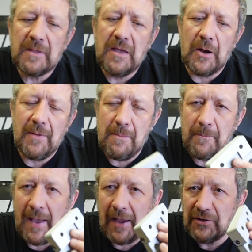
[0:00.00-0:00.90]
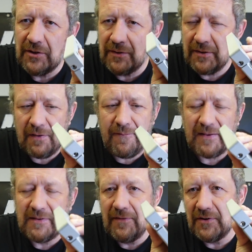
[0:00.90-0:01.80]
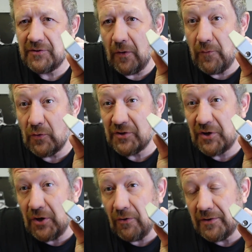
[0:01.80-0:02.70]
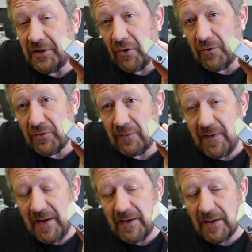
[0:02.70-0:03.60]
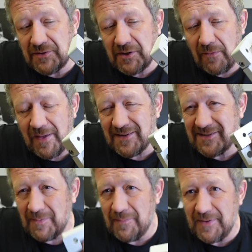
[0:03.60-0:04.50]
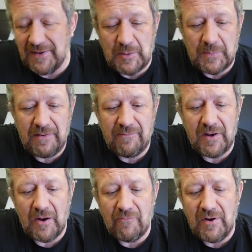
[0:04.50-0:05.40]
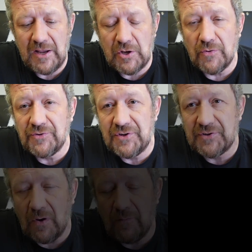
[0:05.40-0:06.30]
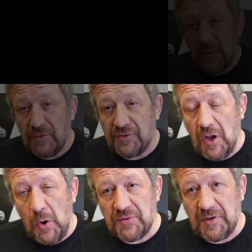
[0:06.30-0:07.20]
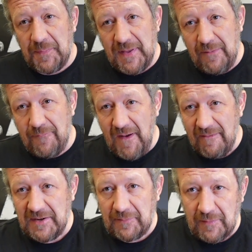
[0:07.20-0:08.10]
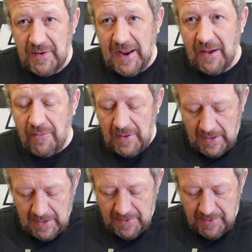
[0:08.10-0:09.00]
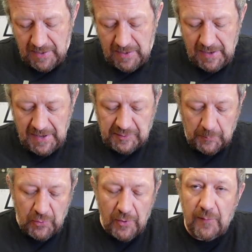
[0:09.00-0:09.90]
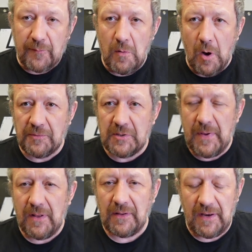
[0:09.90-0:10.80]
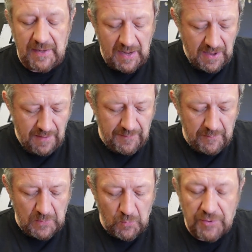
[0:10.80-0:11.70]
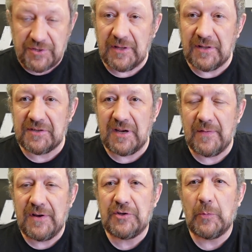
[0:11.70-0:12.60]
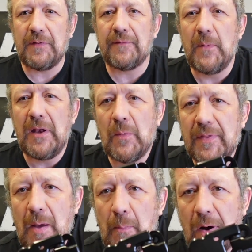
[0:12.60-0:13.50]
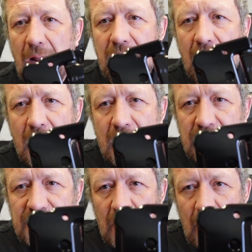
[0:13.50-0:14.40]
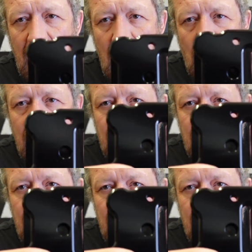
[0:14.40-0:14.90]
you know, impact the effectiveness of your security on your Defender. So that's something to be, you know, really conscious of. So something very different now, and it's a product from Optimill. And again, if you've been watching the series, you'll be familiar with that brand. So here we